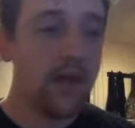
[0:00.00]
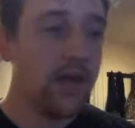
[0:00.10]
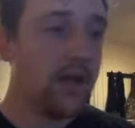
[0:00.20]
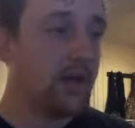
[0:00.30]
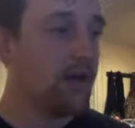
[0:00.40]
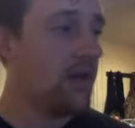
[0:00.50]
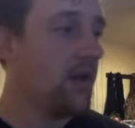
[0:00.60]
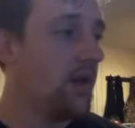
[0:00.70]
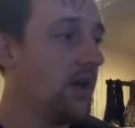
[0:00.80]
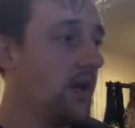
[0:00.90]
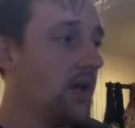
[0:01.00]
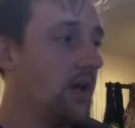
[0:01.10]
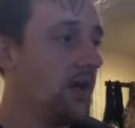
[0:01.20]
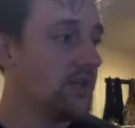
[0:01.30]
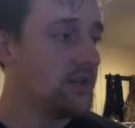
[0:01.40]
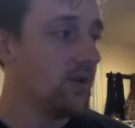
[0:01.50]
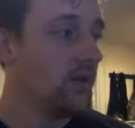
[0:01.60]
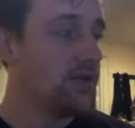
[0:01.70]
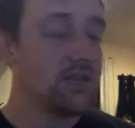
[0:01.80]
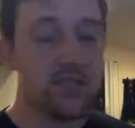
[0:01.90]
and his
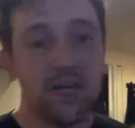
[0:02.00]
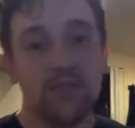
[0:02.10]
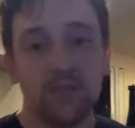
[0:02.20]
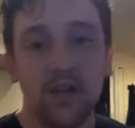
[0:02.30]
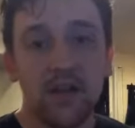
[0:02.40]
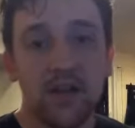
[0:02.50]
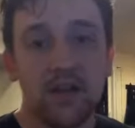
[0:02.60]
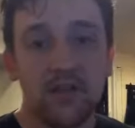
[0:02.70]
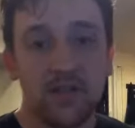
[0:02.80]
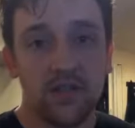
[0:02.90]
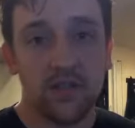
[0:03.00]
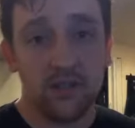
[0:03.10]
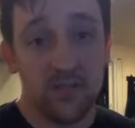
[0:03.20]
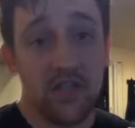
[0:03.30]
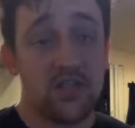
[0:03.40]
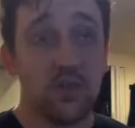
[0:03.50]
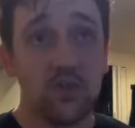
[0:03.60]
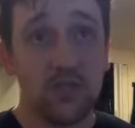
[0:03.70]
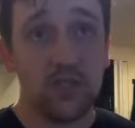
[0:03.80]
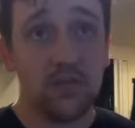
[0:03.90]
goal is to save as many lives, as many
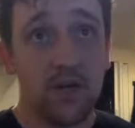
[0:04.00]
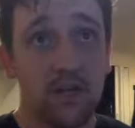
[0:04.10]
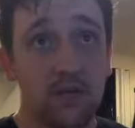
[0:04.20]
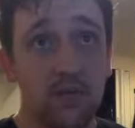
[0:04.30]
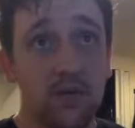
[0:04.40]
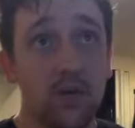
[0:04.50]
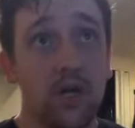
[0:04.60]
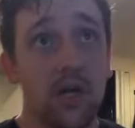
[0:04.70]
souls as possible.